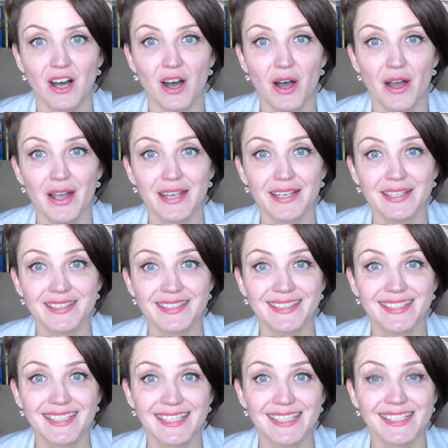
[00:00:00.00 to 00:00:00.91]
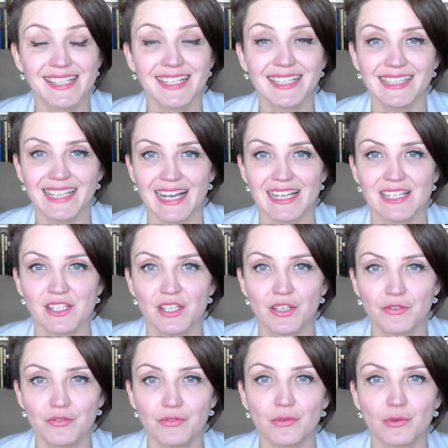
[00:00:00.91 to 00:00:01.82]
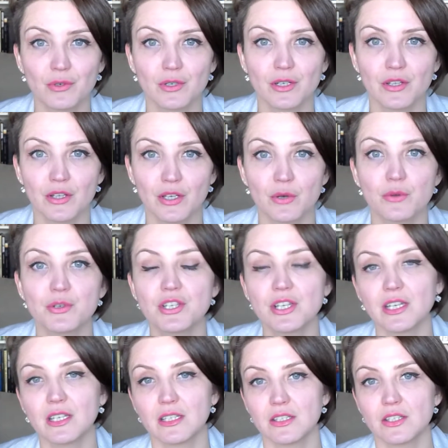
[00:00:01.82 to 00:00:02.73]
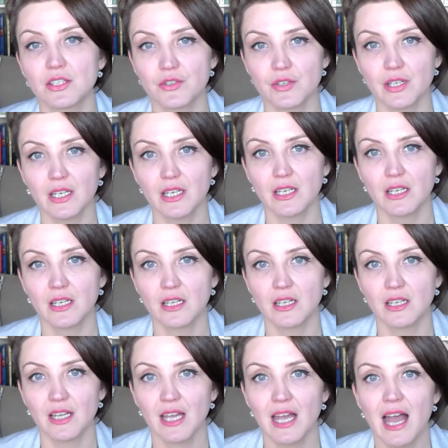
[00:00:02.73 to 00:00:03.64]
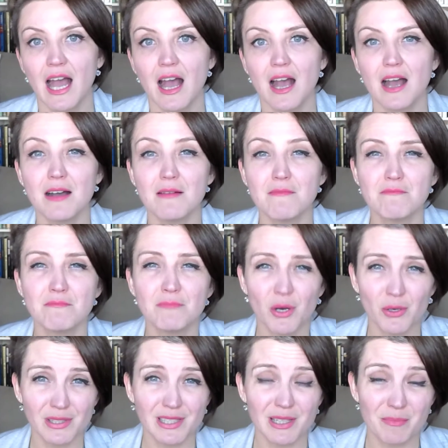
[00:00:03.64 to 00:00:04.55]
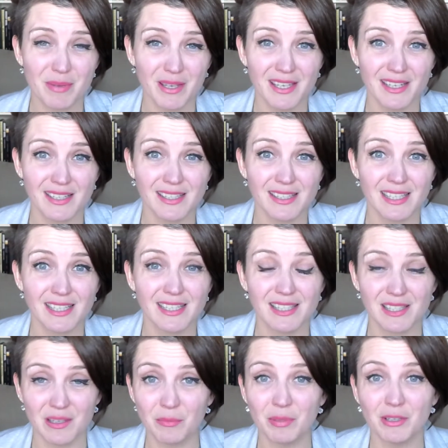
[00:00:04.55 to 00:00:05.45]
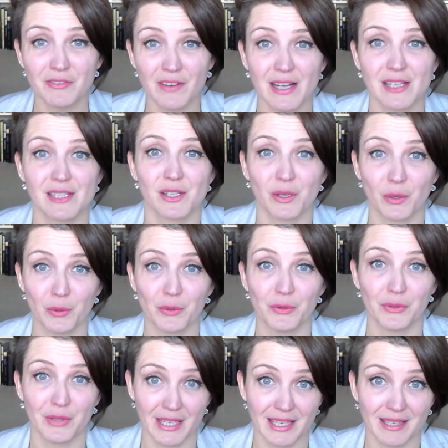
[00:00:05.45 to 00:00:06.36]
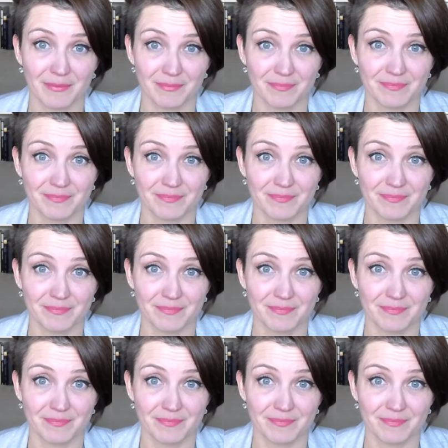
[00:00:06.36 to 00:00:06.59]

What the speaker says: It is a classic for the coaching industry, mostly because it simplifies the whole thing.